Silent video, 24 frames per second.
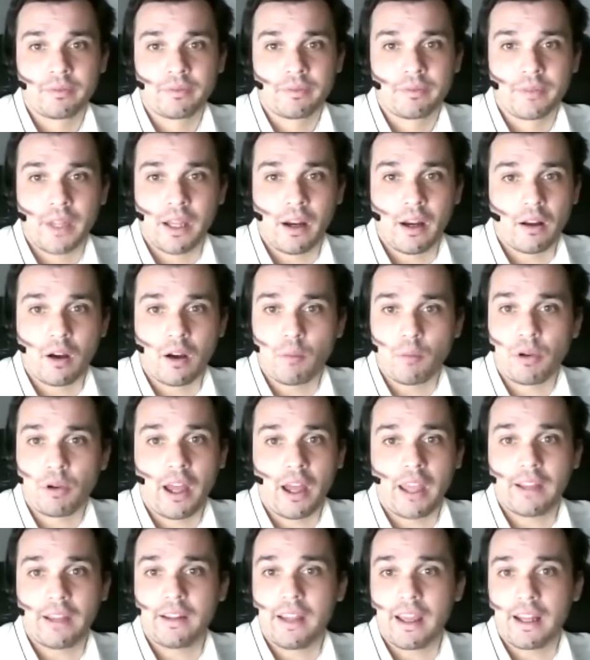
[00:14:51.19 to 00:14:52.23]

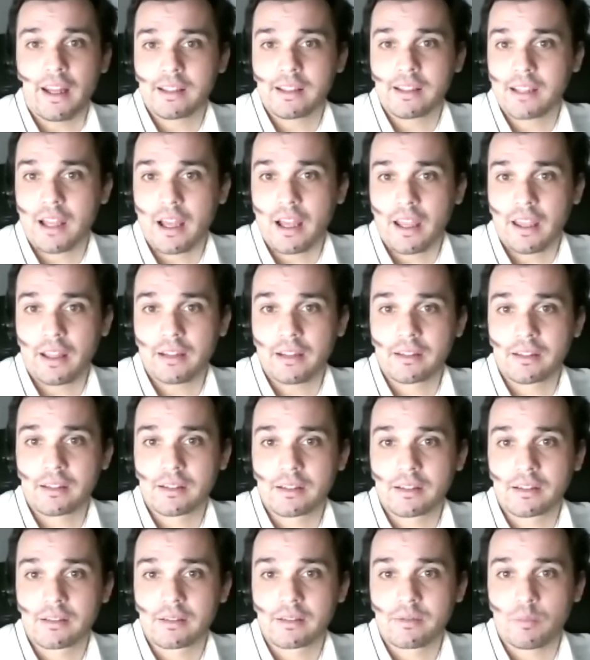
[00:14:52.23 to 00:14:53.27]
applying data
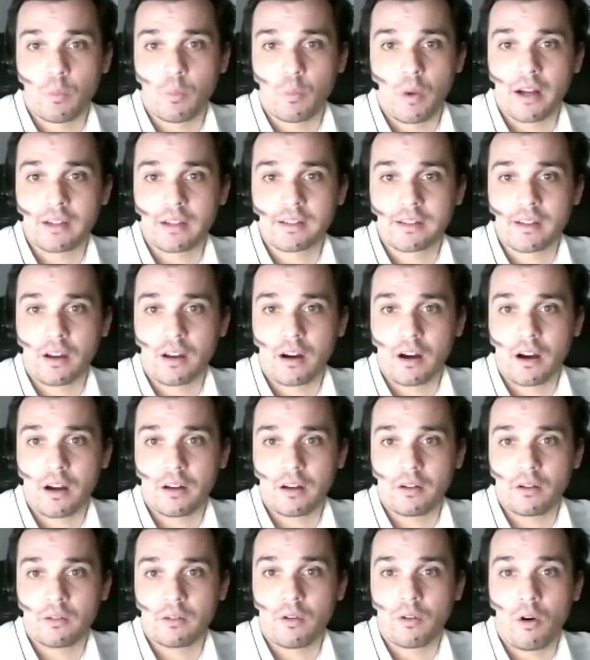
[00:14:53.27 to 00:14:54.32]
science, where to
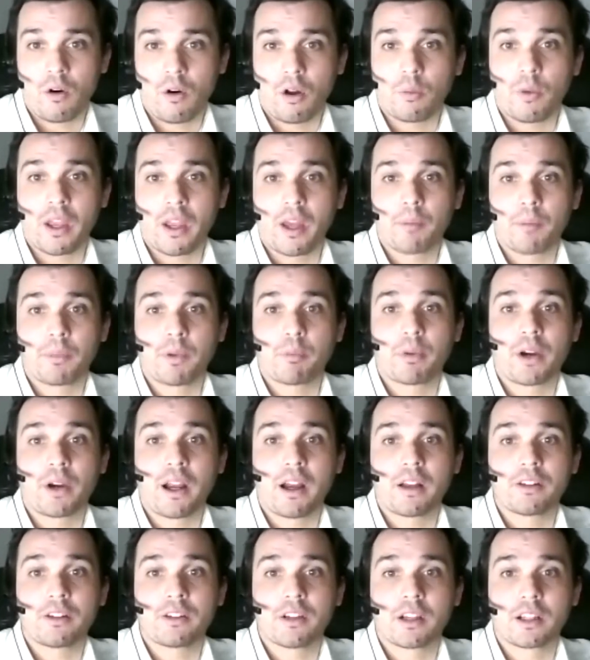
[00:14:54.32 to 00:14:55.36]
start, all the way up to
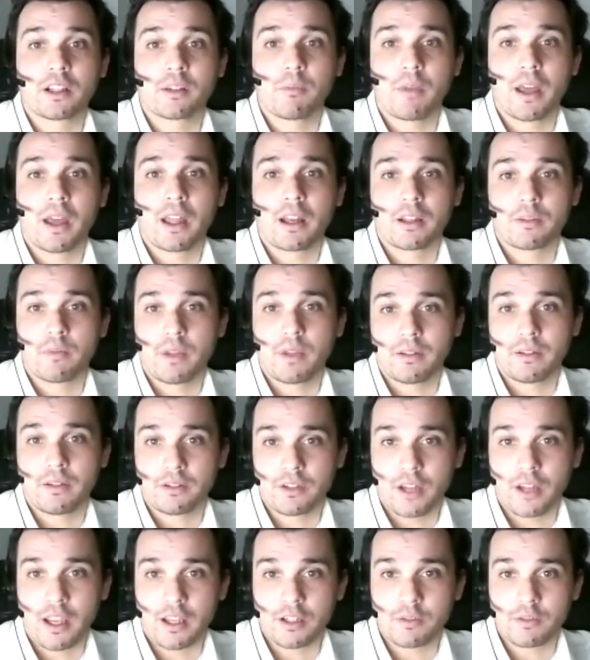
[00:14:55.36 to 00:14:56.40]
project management and
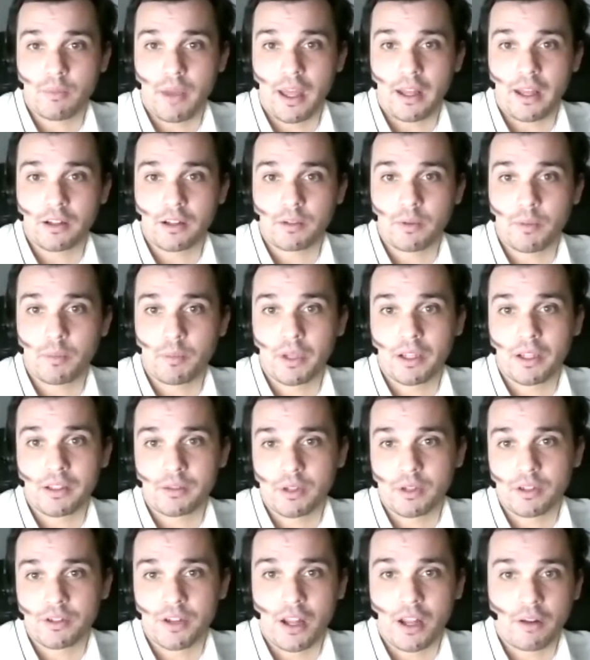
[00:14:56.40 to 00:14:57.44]
change management, because
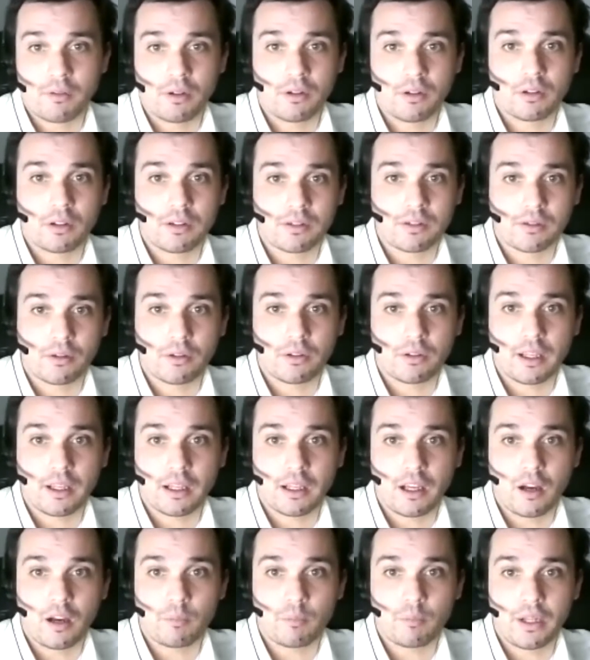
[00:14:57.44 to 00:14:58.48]
we're a general consulting
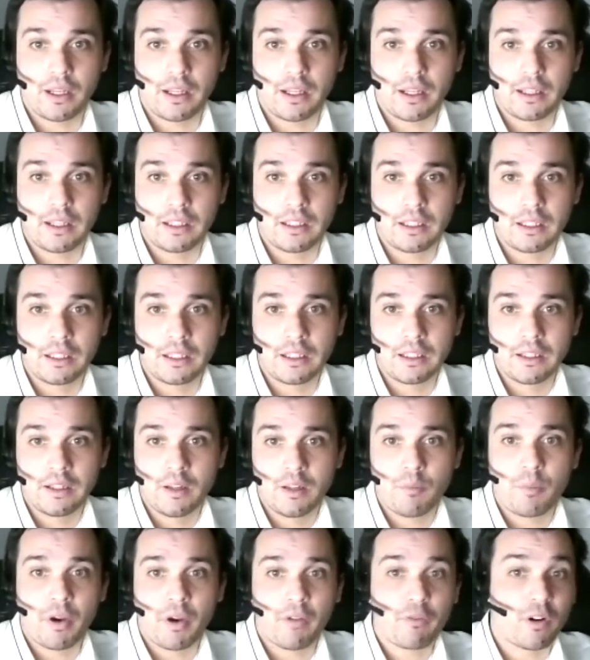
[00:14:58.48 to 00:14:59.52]
company.
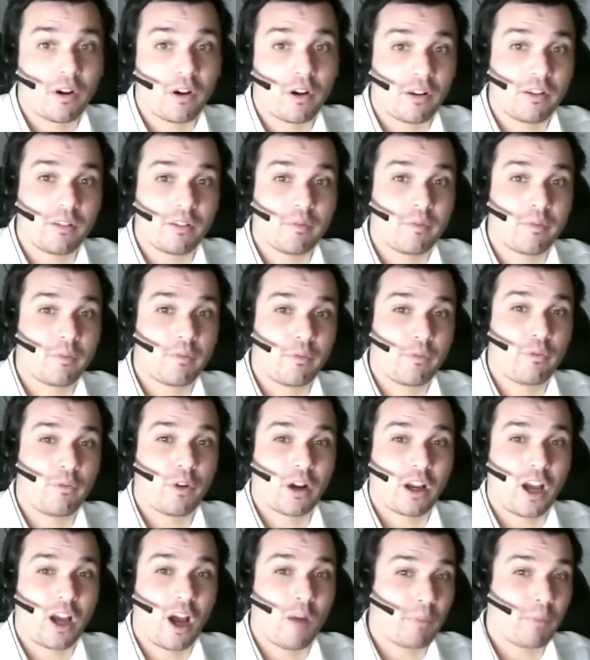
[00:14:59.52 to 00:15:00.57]
But for
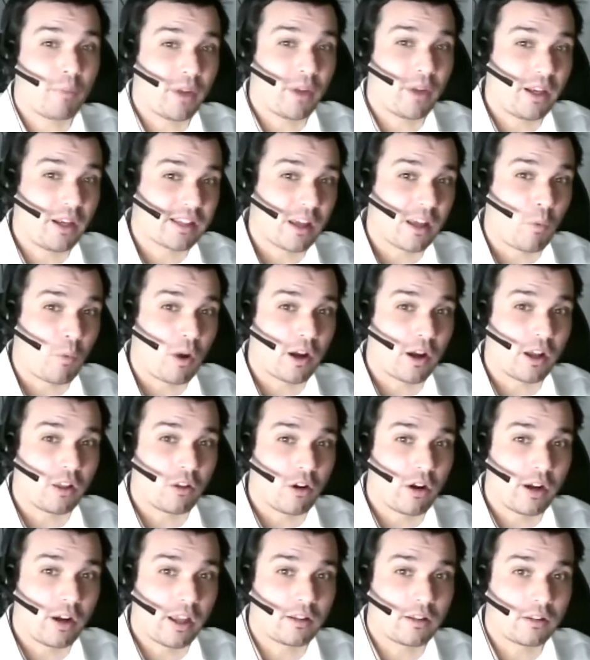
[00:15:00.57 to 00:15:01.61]
companies that want to
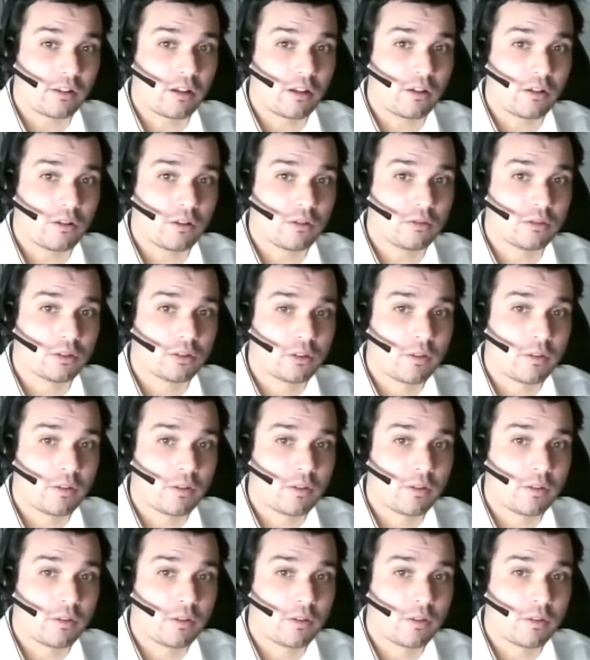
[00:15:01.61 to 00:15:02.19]
learn it too,